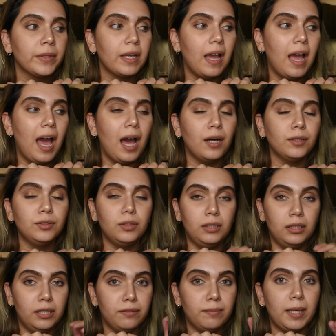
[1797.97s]
how to
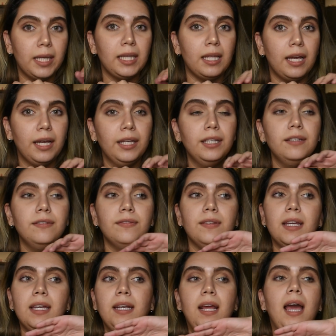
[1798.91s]
live my life
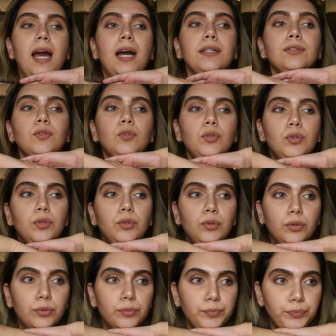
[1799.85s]
and how
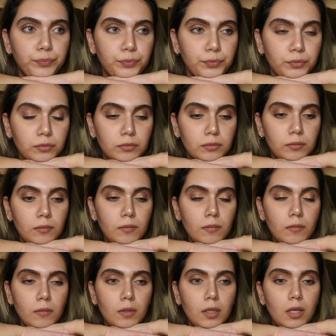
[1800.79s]
to
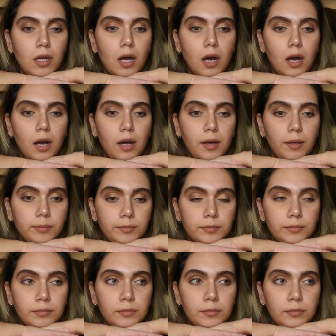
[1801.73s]
um,